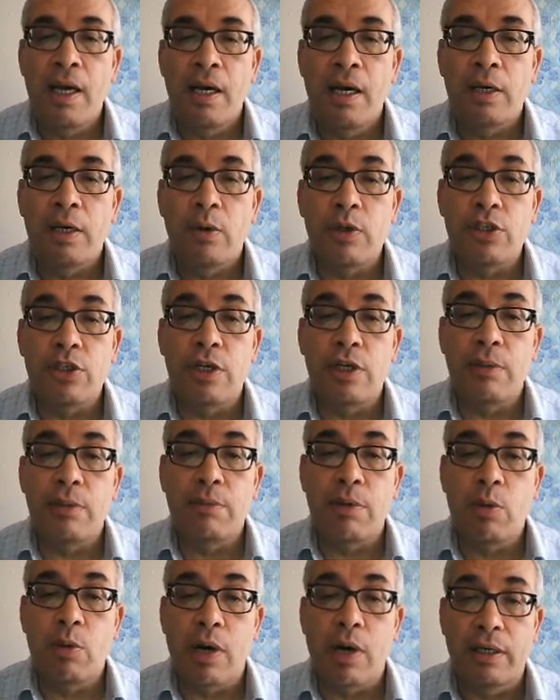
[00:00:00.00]
Question number
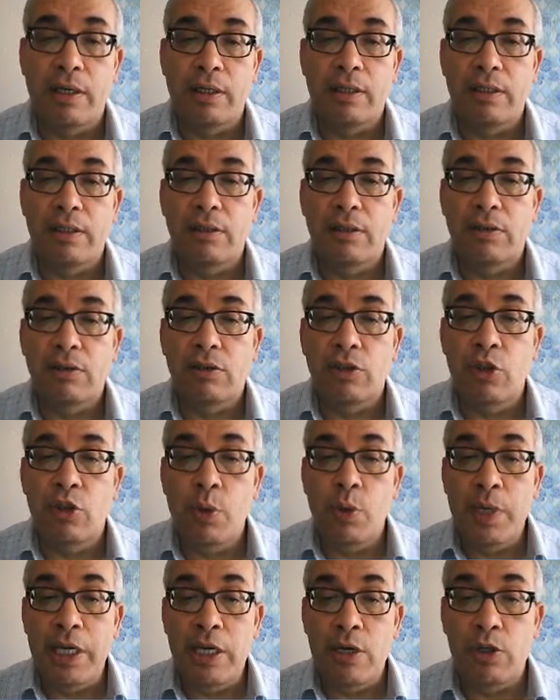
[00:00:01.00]
1, do
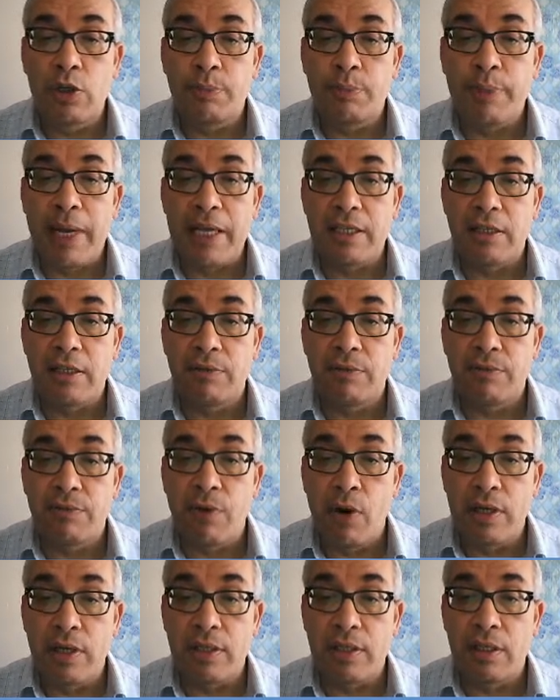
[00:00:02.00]
we use passive
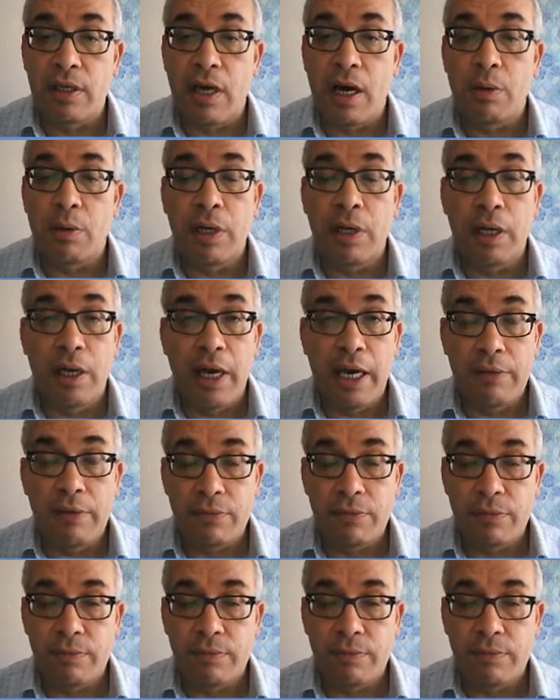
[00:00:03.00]
voice in our life?